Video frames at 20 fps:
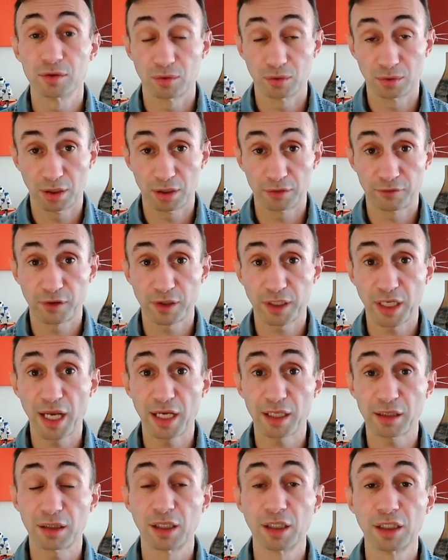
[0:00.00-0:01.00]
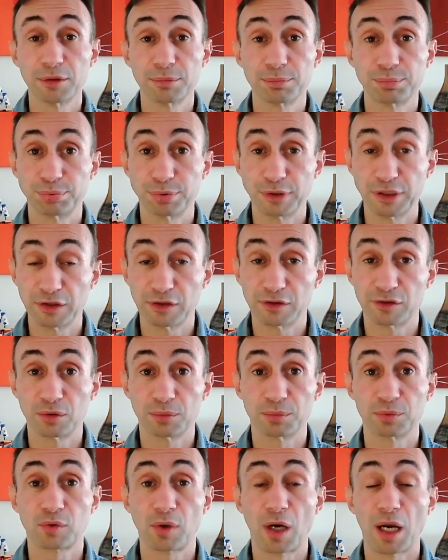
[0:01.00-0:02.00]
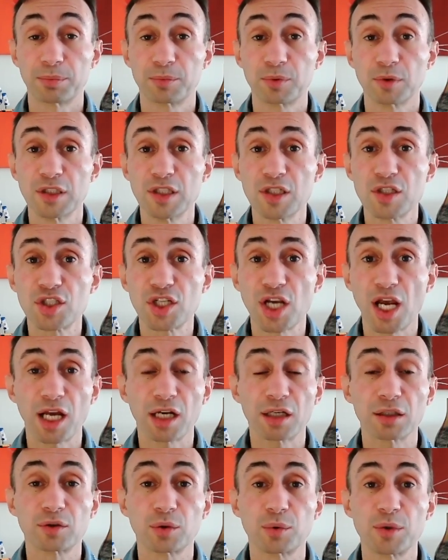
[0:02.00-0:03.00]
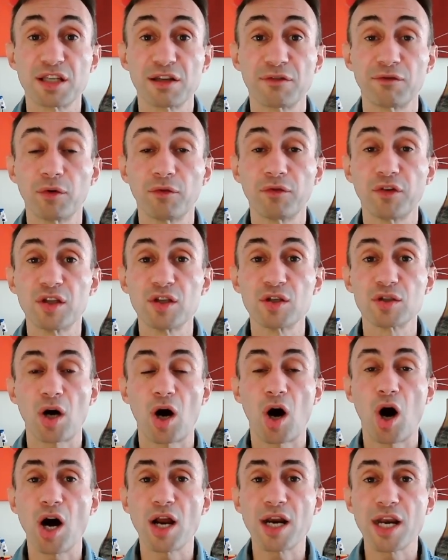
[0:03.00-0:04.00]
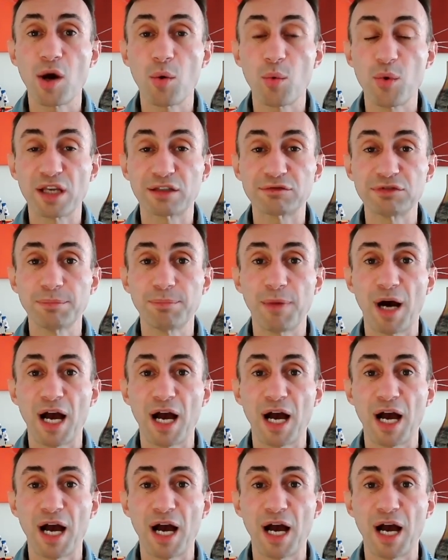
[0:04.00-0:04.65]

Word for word: do not forget, please subscribe to this channel to receive new videos on a weekly